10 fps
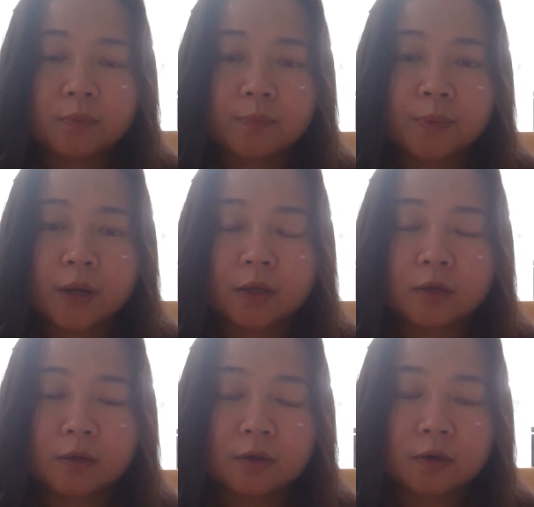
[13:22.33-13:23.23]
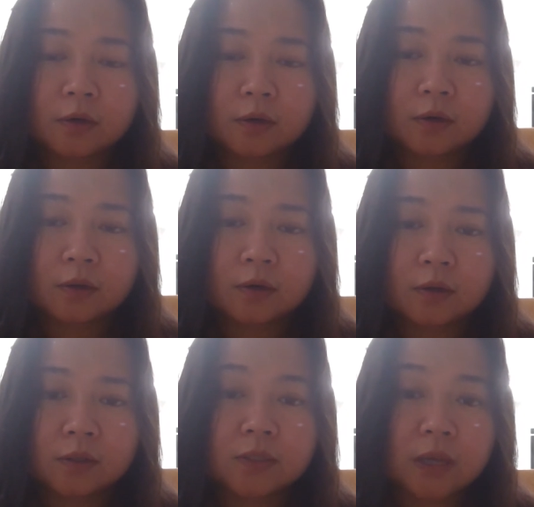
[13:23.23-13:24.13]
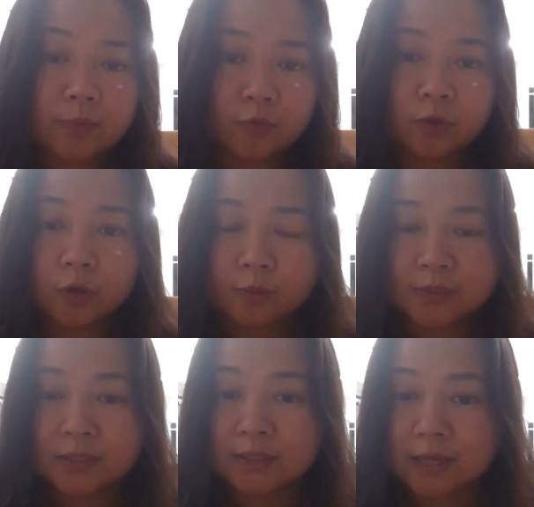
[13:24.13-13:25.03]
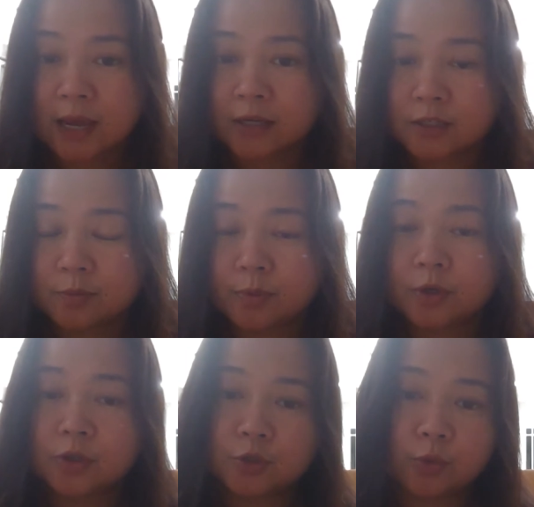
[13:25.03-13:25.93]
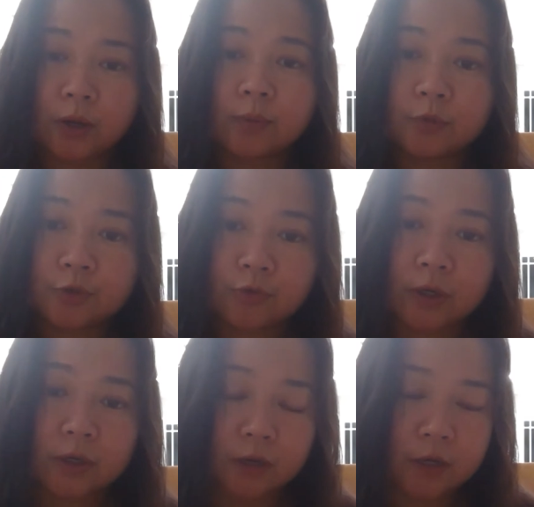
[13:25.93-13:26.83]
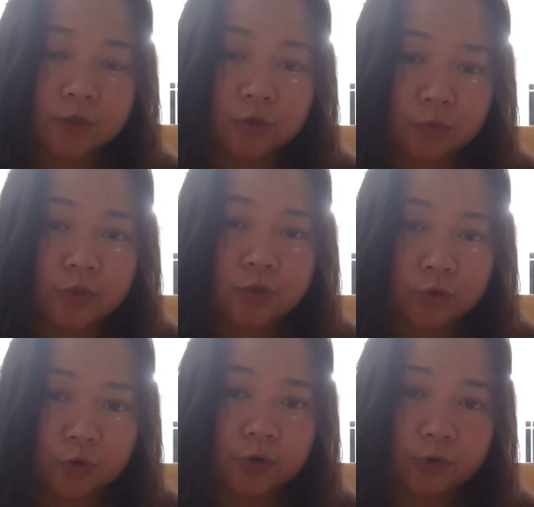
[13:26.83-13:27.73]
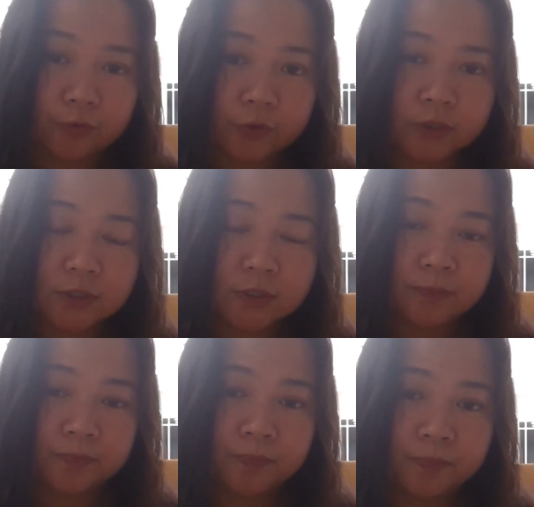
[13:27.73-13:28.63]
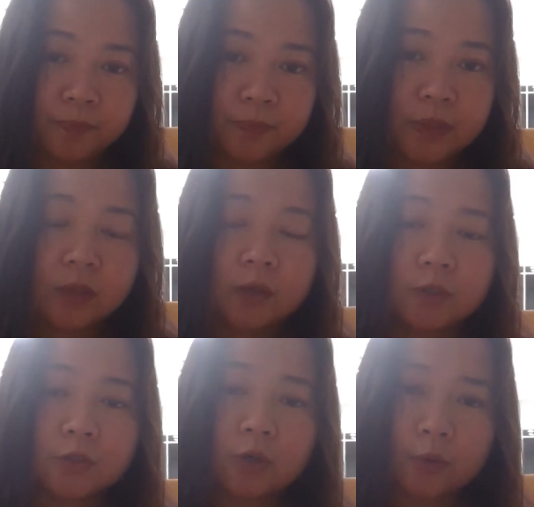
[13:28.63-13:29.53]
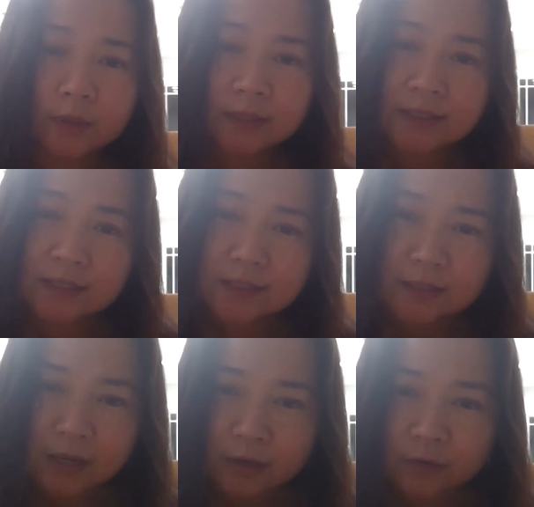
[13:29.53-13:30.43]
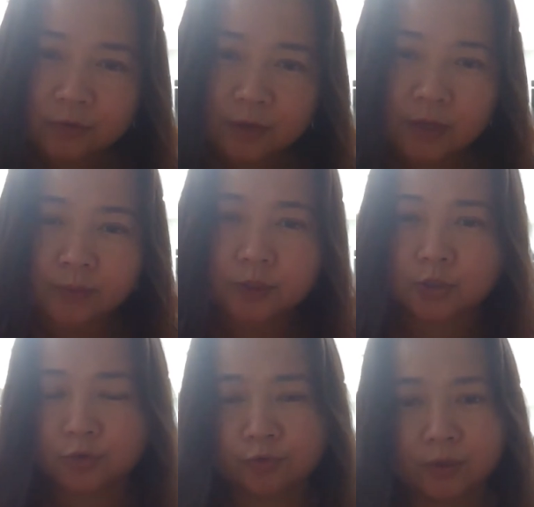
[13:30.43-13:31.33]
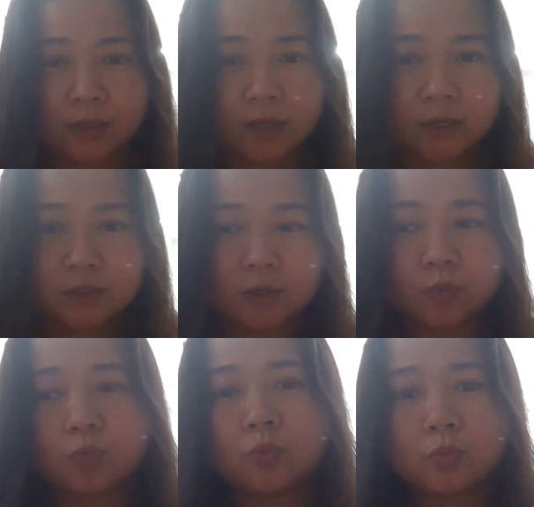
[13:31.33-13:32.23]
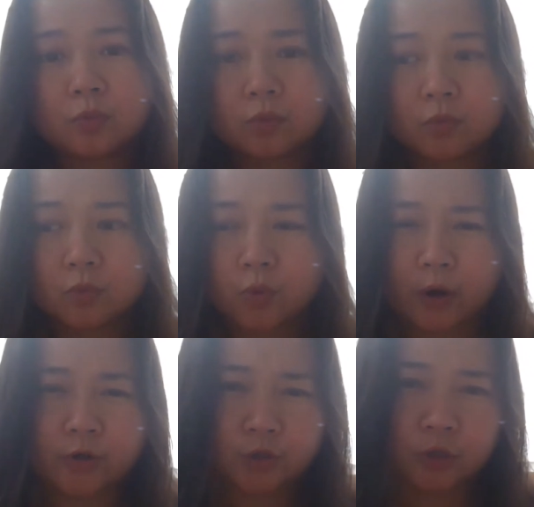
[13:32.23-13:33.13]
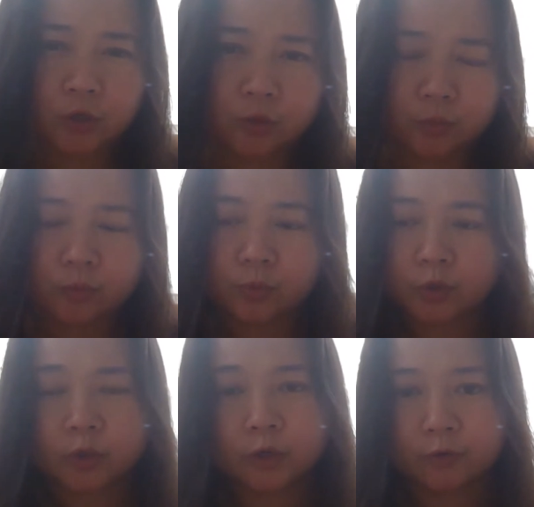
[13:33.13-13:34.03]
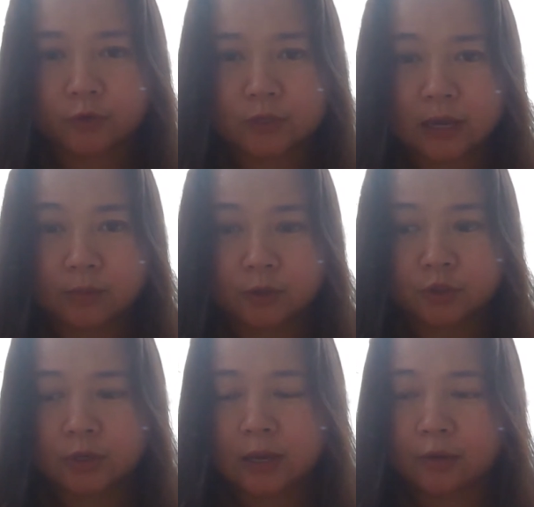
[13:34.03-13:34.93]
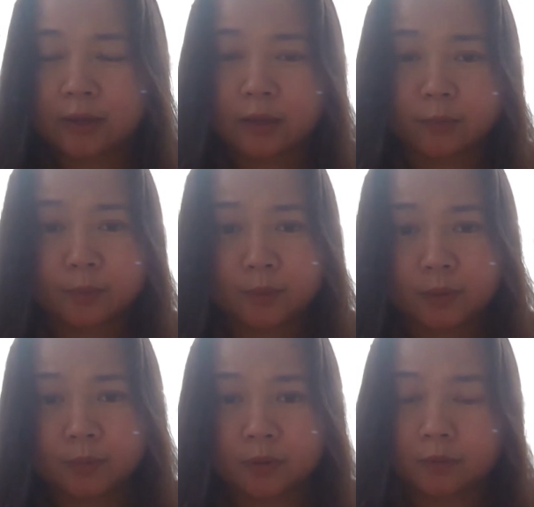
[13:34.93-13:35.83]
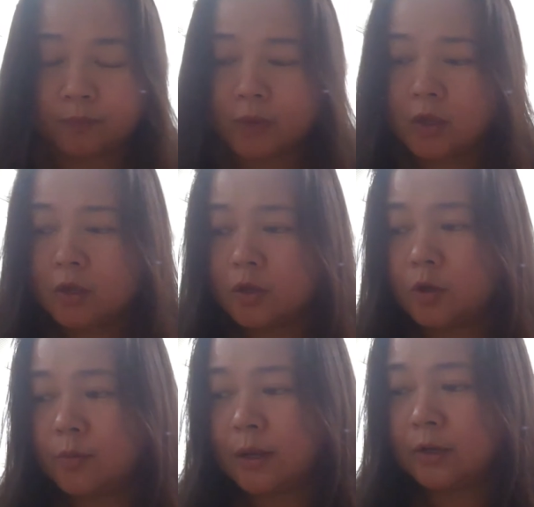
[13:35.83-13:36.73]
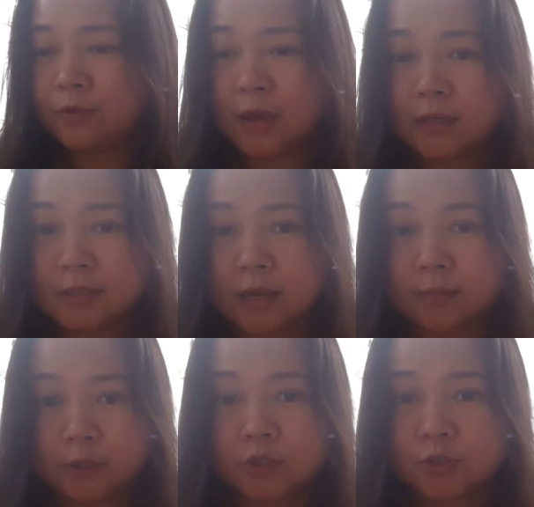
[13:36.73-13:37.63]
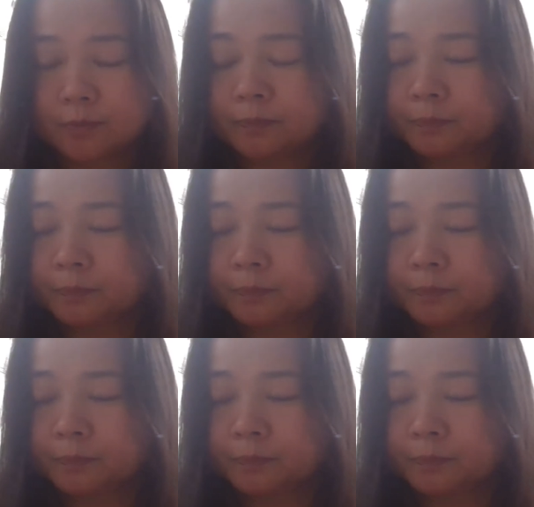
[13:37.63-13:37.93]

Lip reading: But the temporal lobe is intact because you were able to recognize her once you heard her voice. So knowing these things kind of helps us to realize where to look when we're looking for damage and how to help people who might have had damage.